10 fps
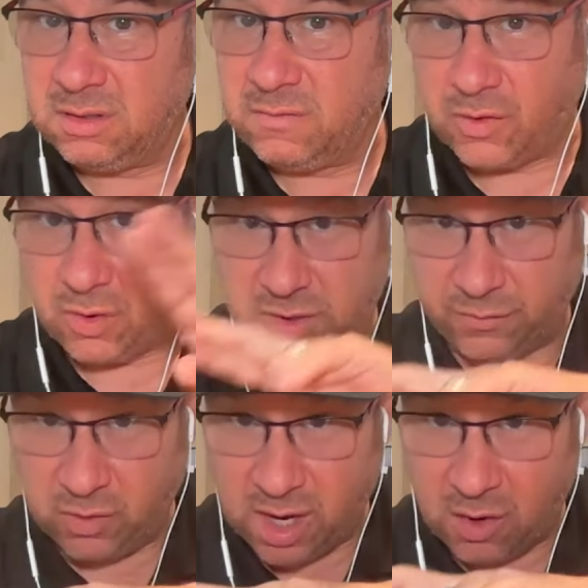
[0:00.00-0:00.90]
For those of
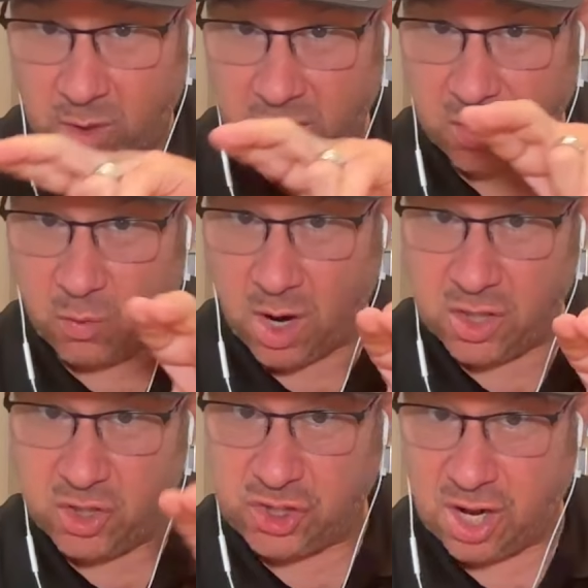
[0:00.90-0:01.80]
you that are willing to run
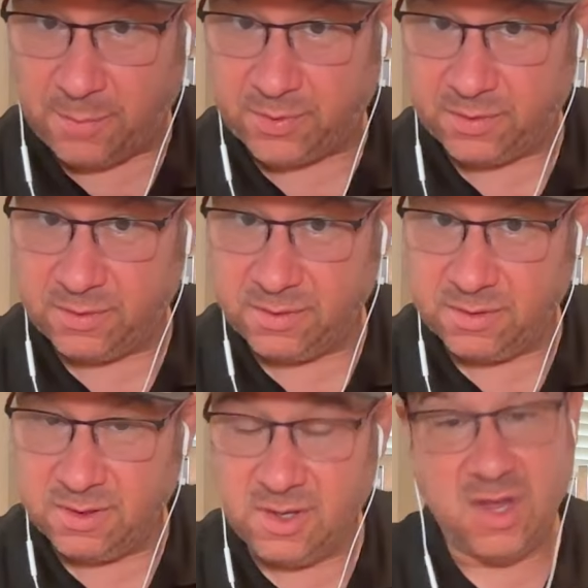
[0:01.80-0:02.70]
and jump,
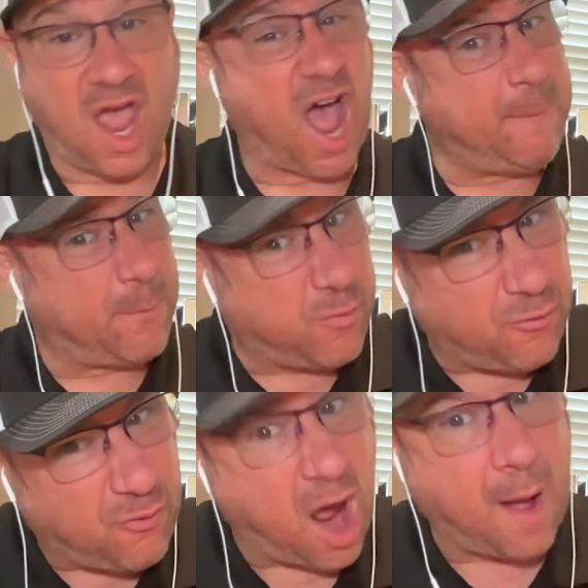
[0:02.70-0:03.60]
I
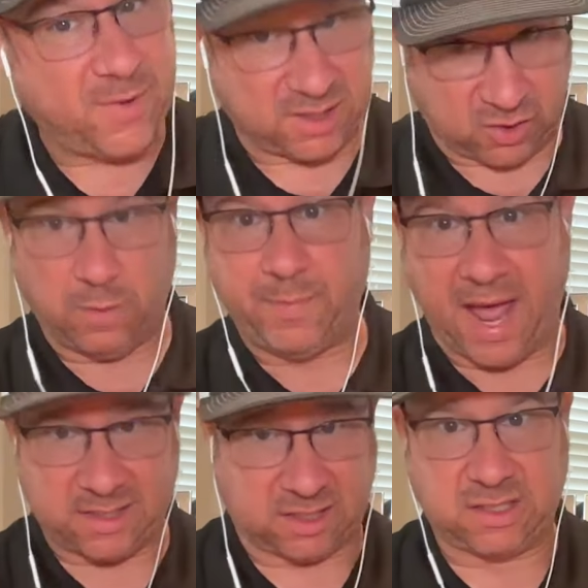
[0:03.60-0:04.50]
promise you will
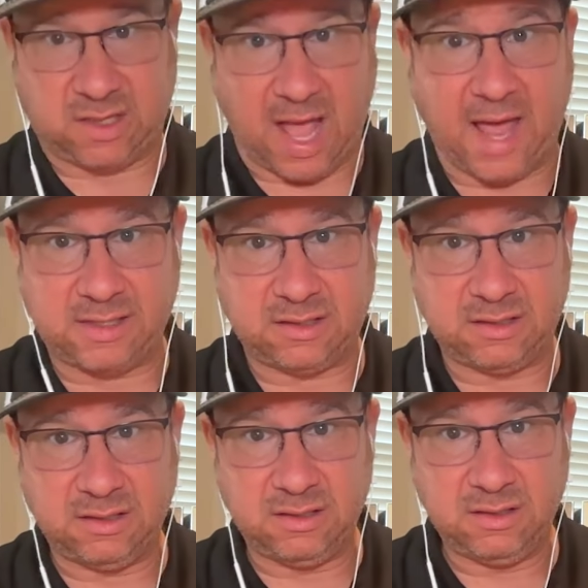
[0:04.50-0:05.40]
pass this class.
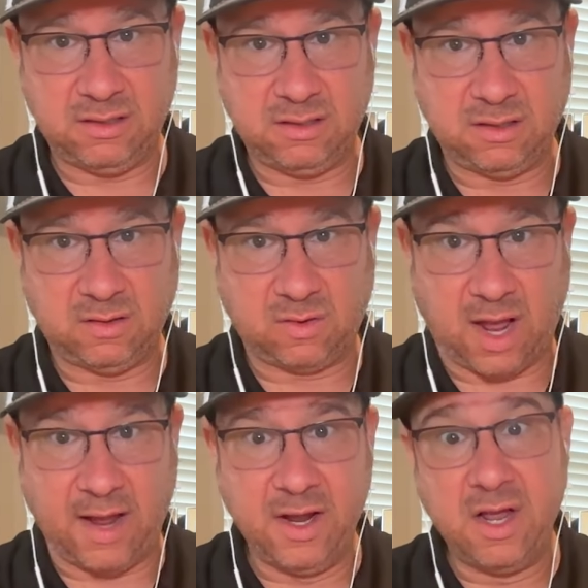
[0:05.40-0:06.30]

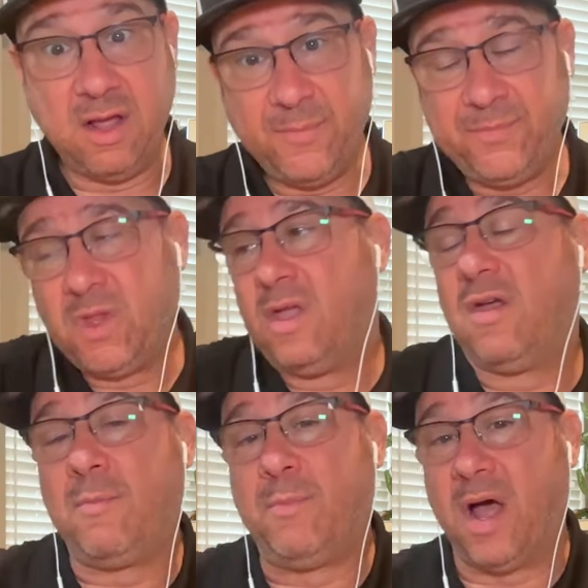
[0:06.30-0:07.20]
Okay.
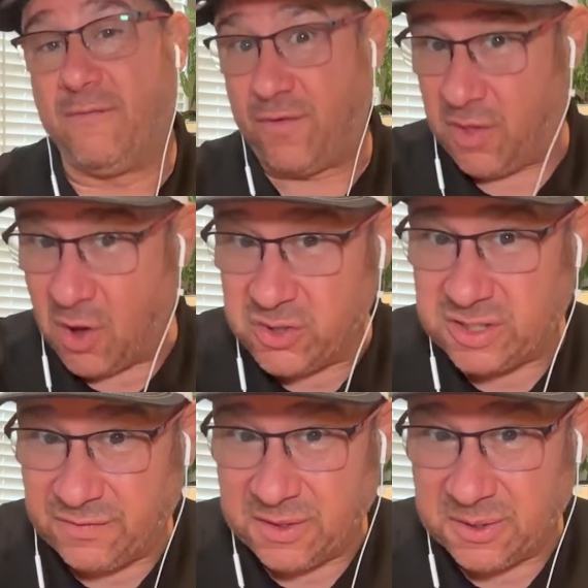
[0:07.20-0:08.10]
But for those
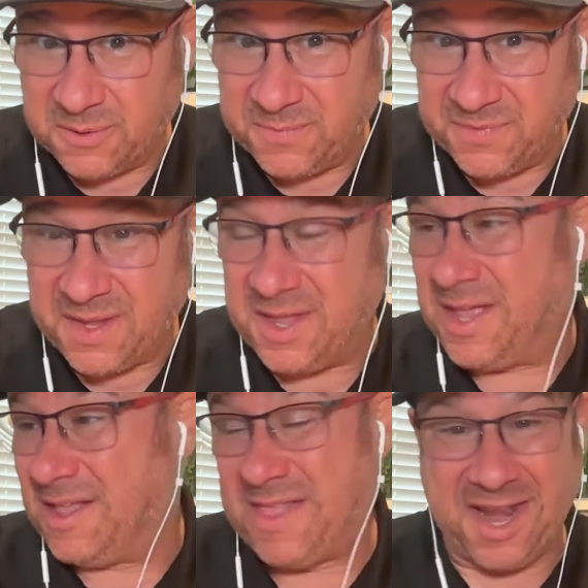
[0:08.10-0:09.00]
of you
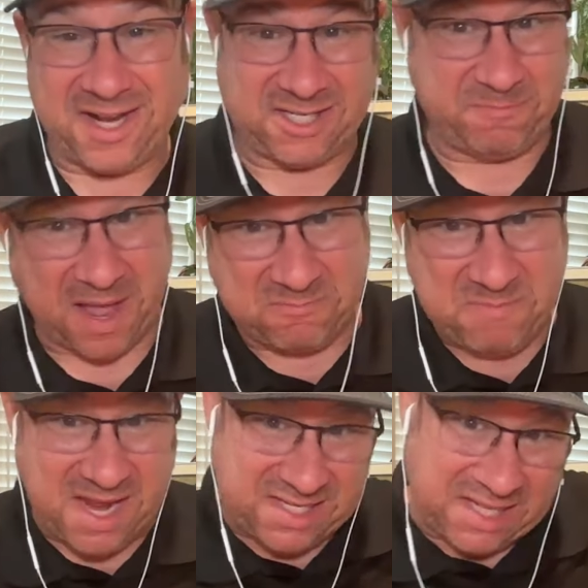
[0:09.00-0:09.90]
that expect
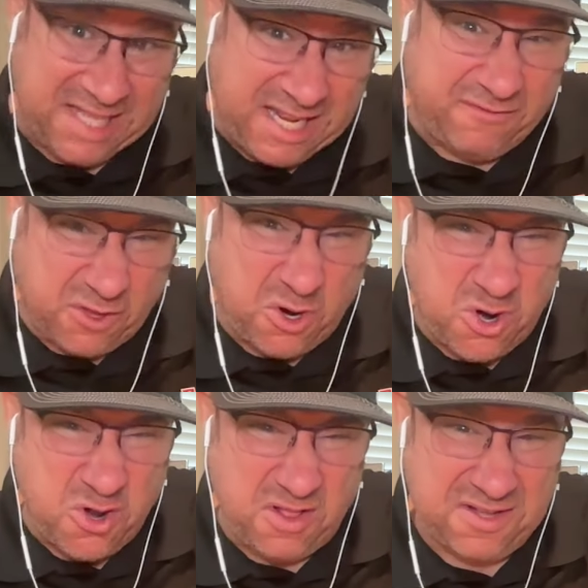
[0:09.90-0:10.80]
me to leave the
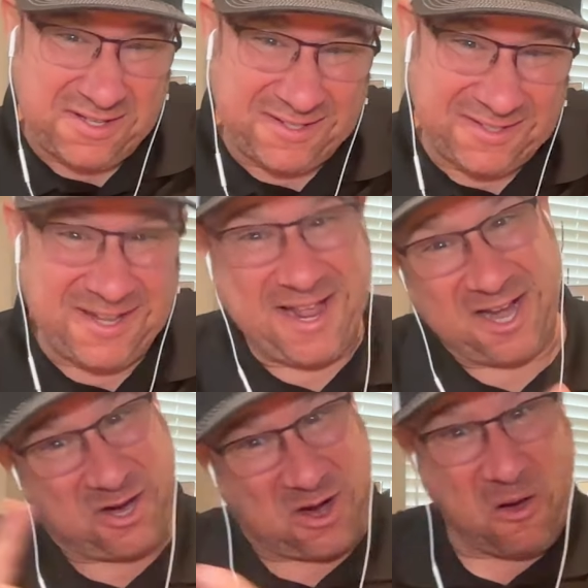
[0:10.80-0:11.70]
hurdle
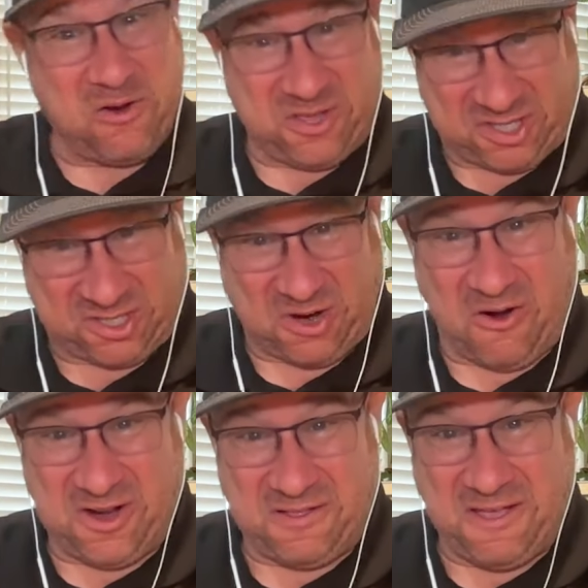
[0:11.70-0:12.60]
and go to the
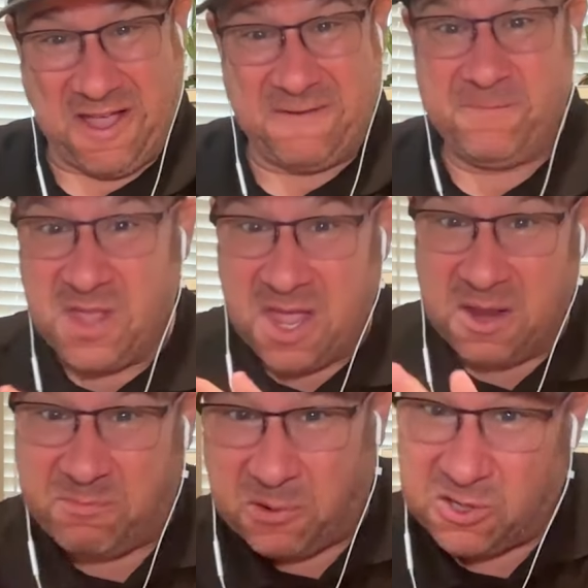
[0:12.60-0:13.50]
starting line
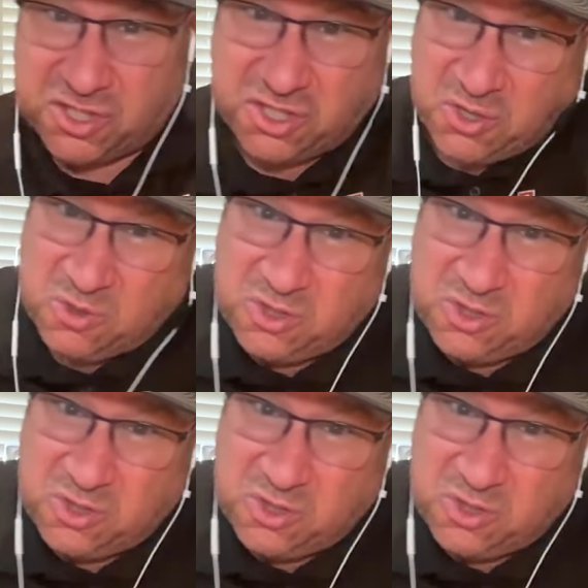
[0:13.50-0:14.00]
and push you,